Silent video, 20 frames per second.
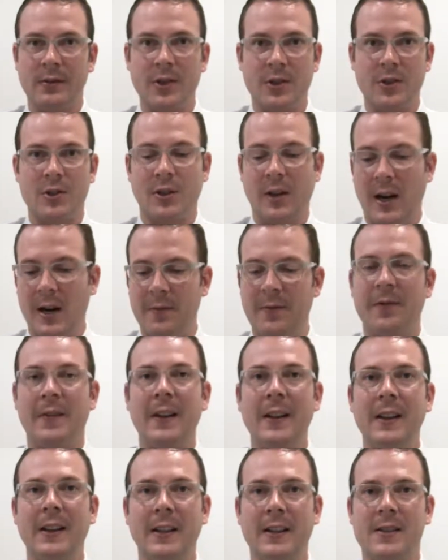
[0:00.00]
describe
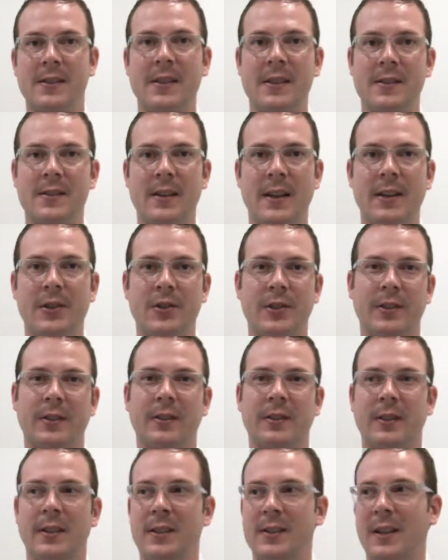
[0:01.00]
feeling a sensation.
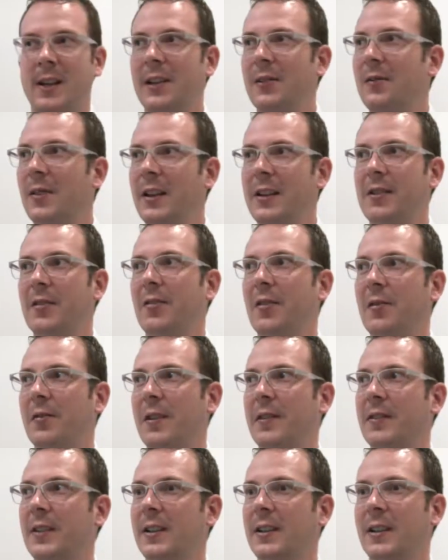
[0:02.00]
It's kind of like if you've
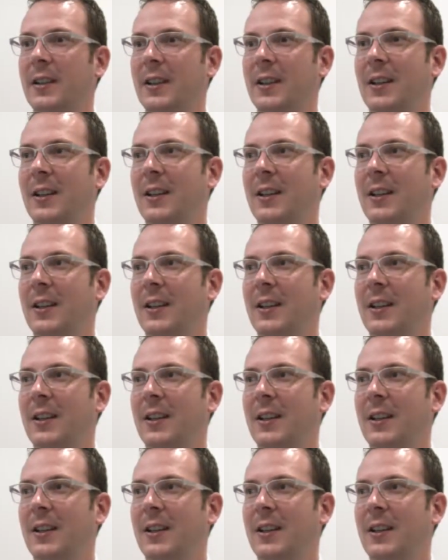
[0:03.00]
ever,